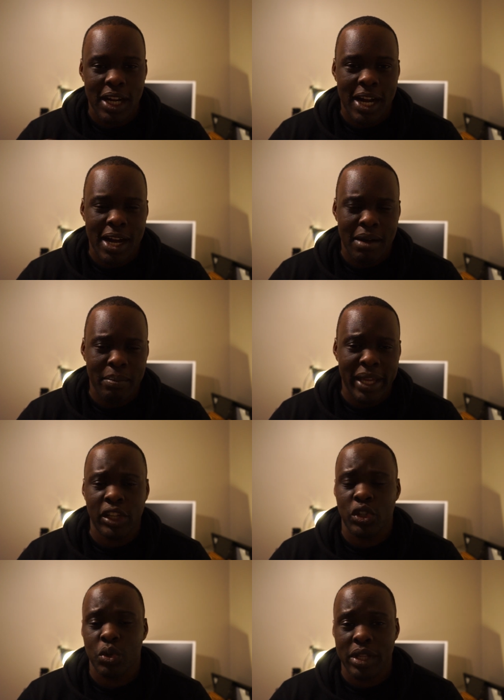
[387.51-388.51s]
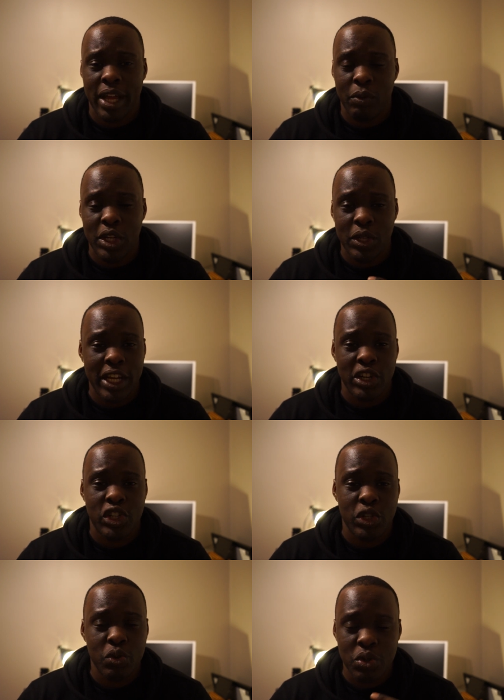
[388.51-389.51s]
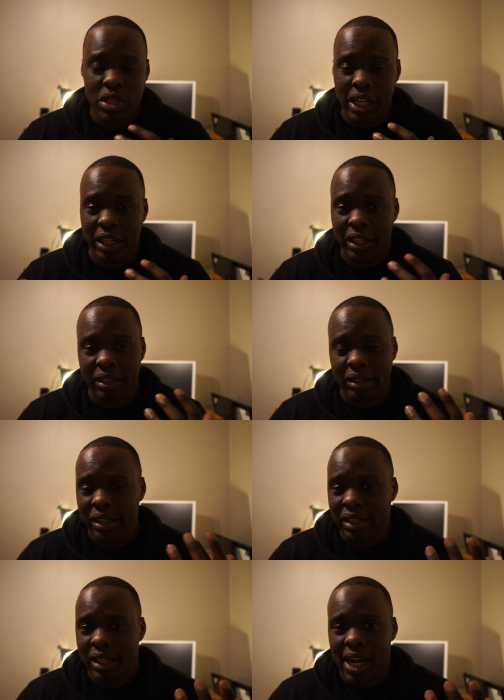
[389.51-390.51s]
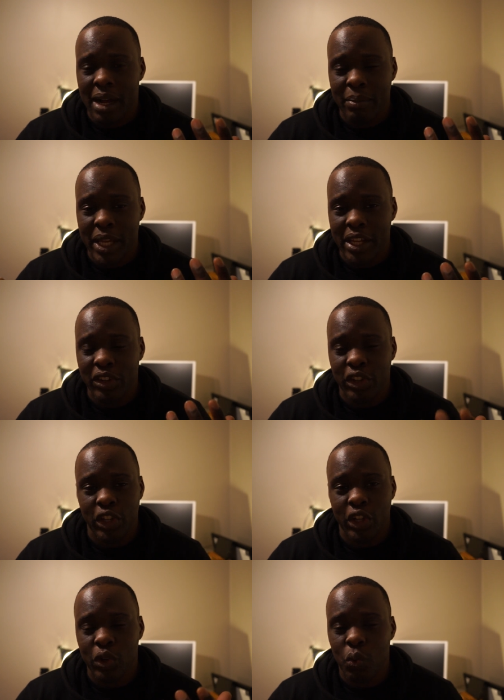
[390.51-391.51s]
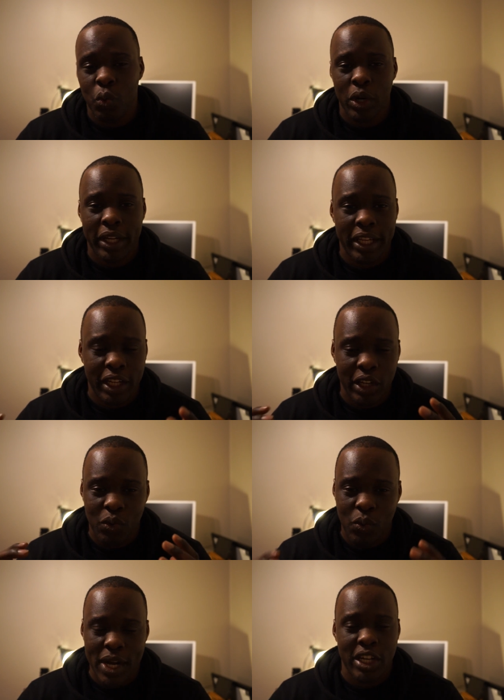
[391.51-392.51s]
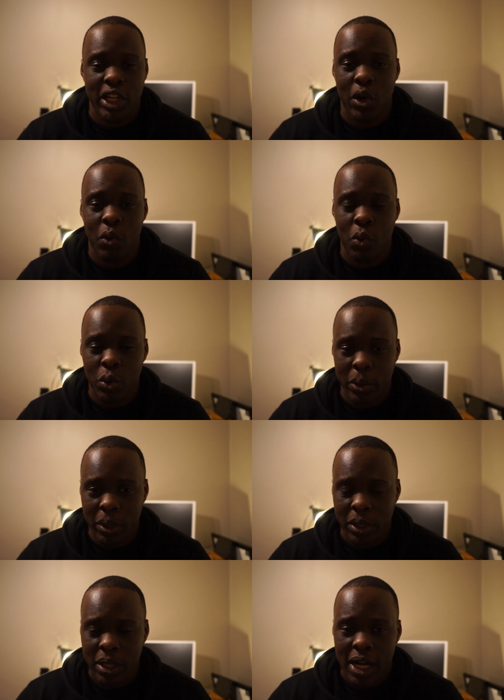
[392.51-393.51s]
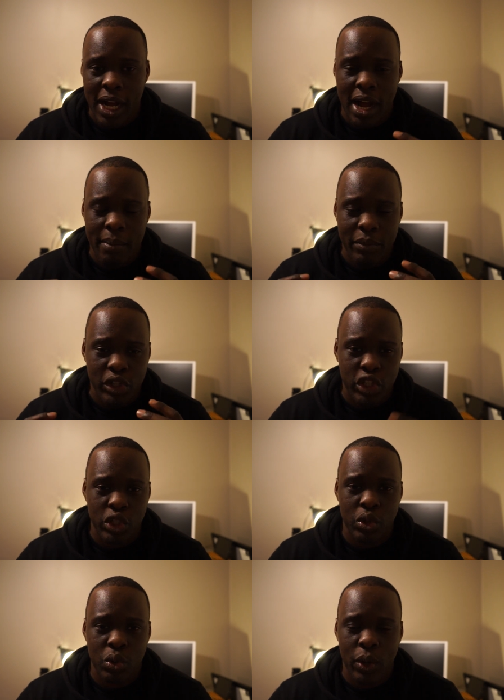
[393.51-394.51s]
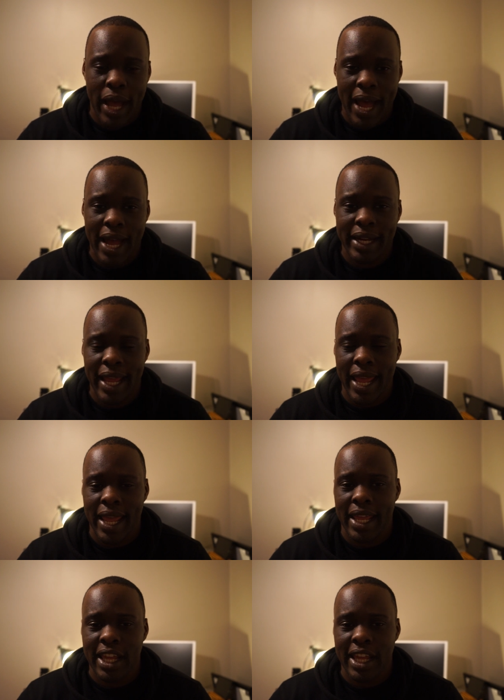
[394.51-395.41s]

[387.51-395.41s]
um, making sure that when you get your shoes, they're um, in good working, ready to go order. Um, the shoe had a